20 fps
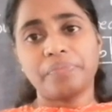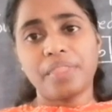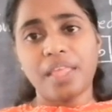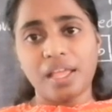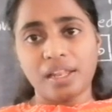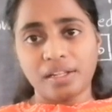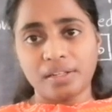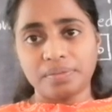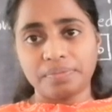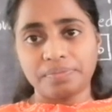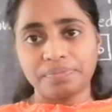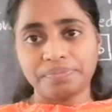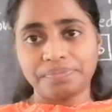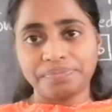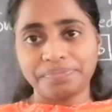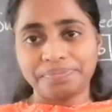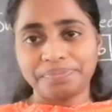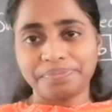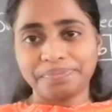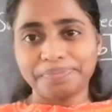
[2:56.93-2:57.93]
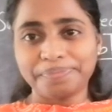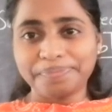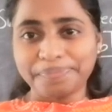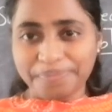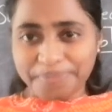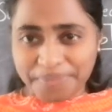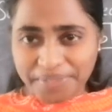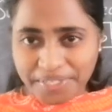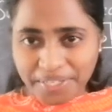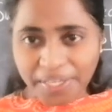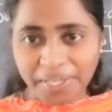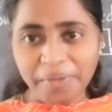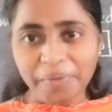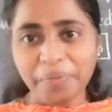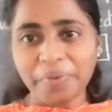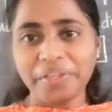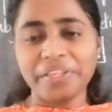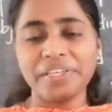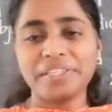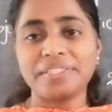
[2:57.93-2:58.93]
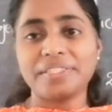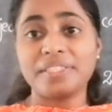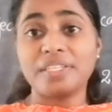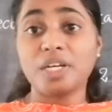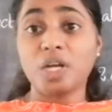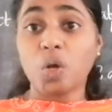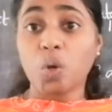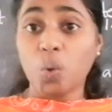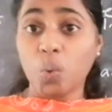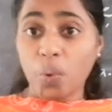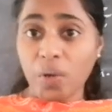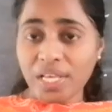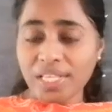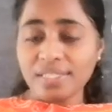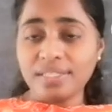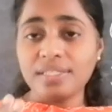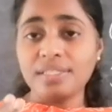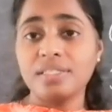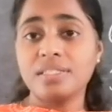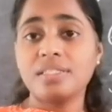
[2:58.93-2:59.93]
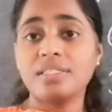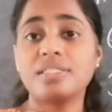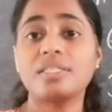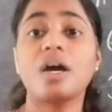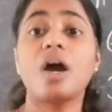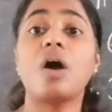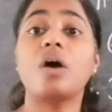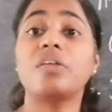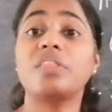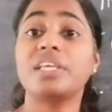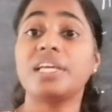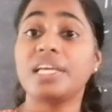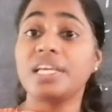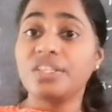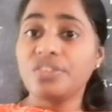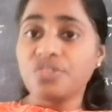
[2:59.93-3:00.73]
Then second one is the questions or the